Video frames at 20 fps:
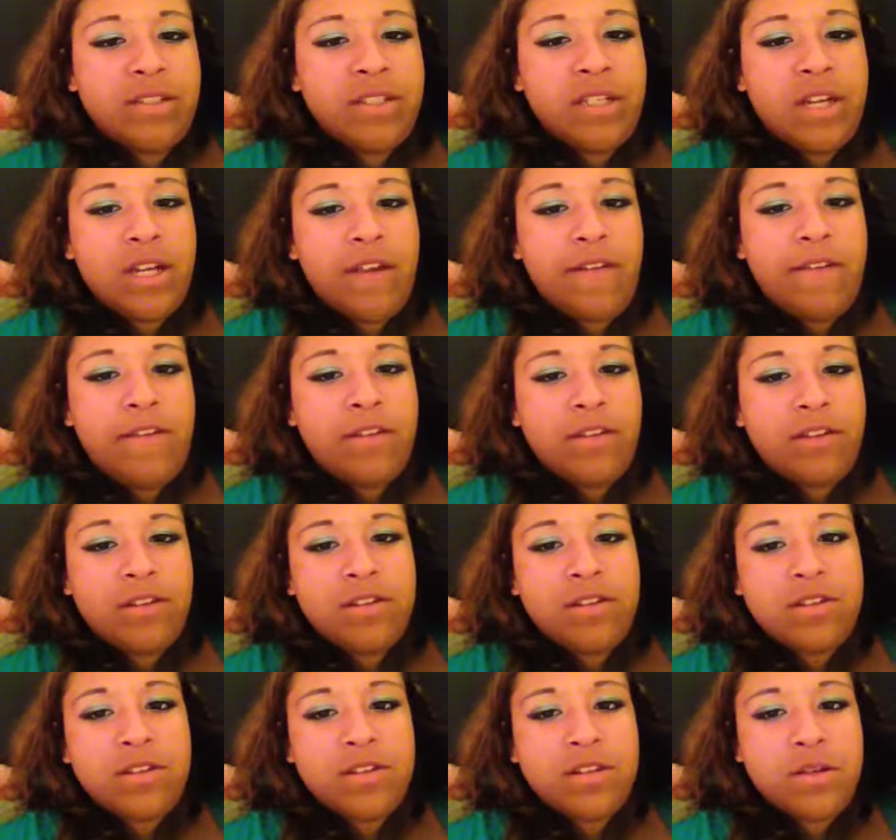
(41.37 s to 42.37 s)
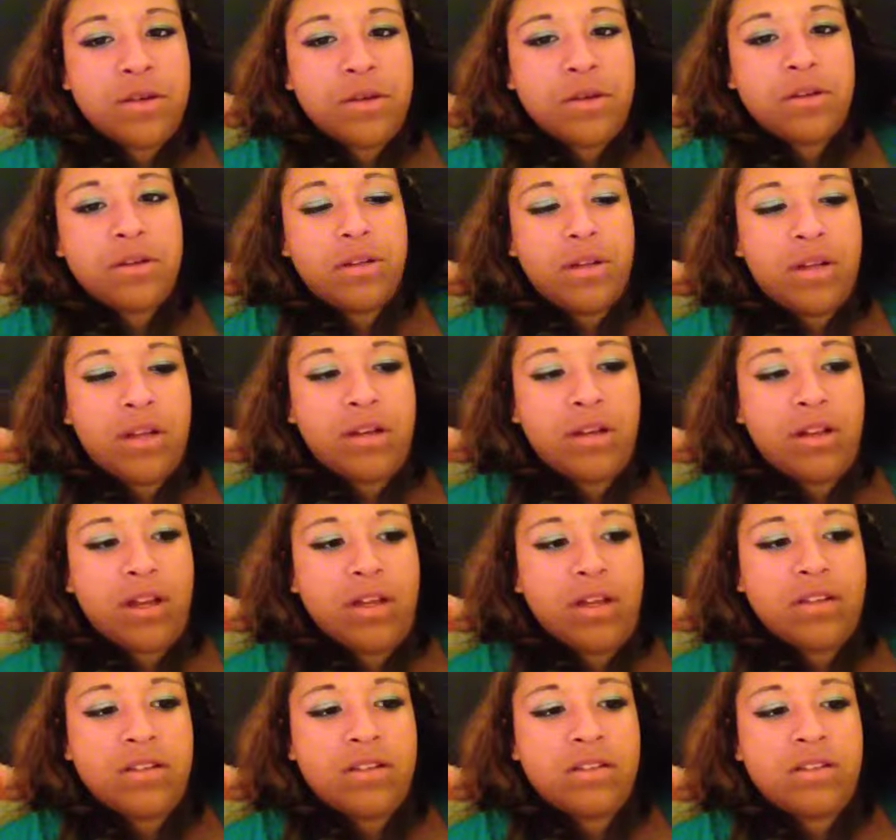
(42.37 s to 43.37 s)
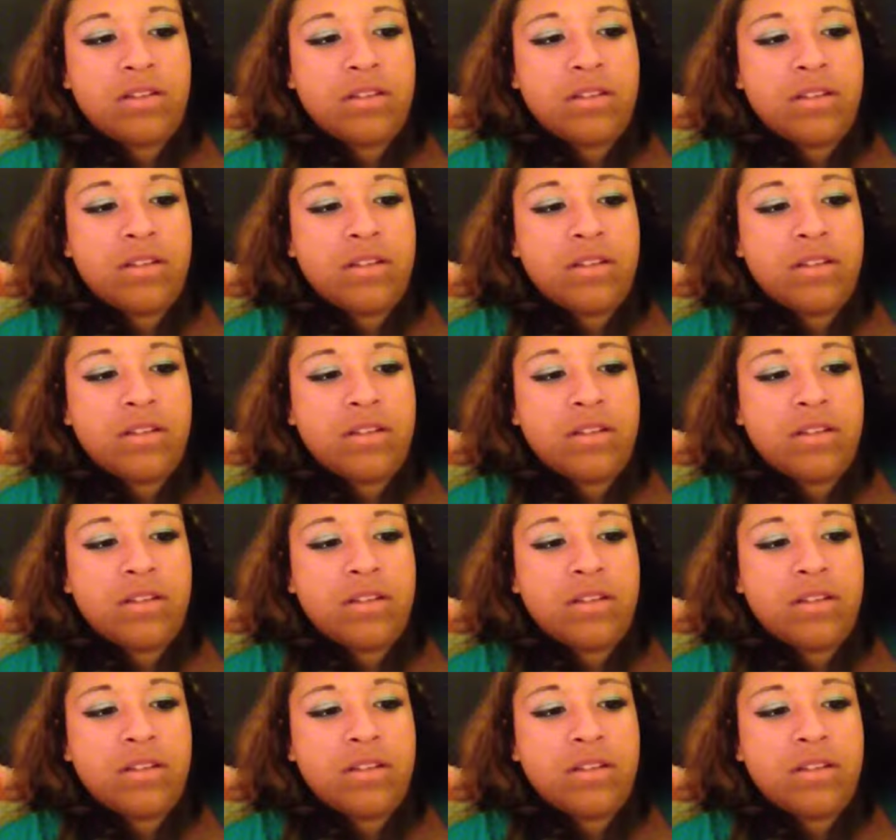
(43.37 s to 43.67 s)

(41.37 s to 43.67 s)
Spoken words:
yet I feel as though you couldn't care less.